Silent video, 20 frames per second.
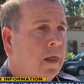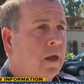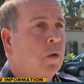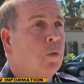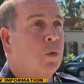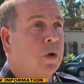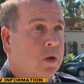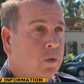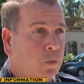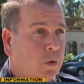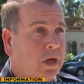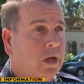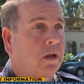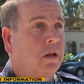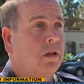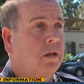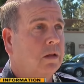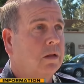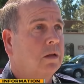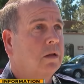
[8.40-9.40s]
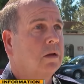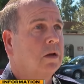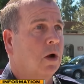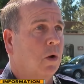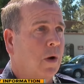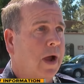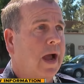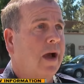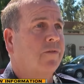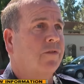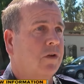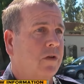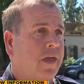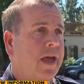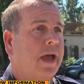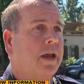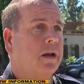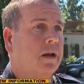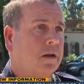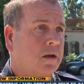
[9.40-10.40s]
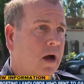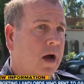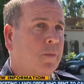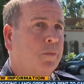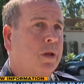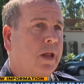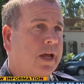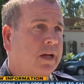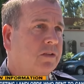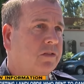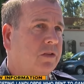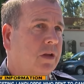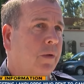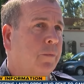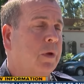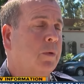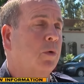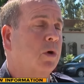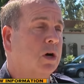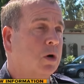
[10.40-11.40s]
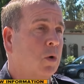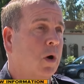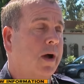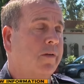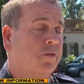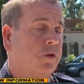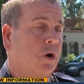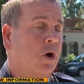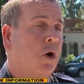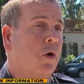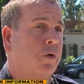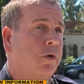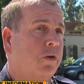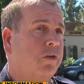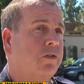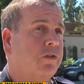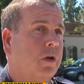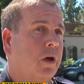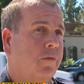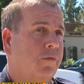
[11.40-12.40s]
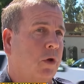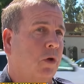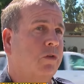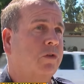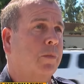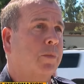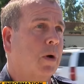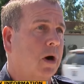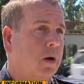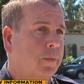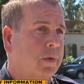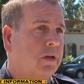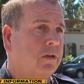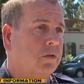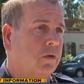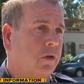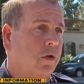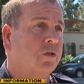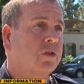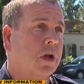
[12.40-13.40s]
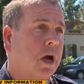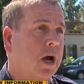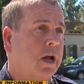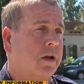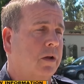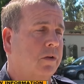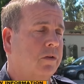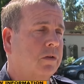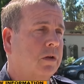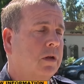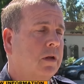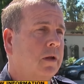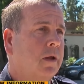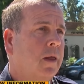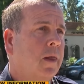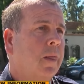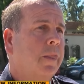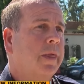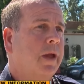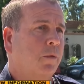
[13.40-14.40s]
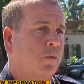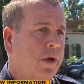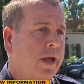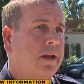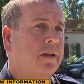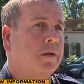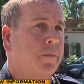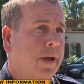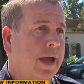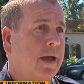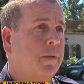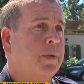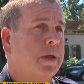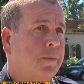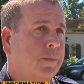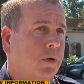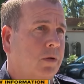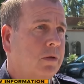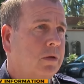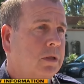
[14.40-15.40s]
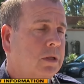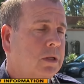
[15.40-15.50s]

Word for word: We will go after that complex and we will go after owners of those apartments or those condos that rent to bad people.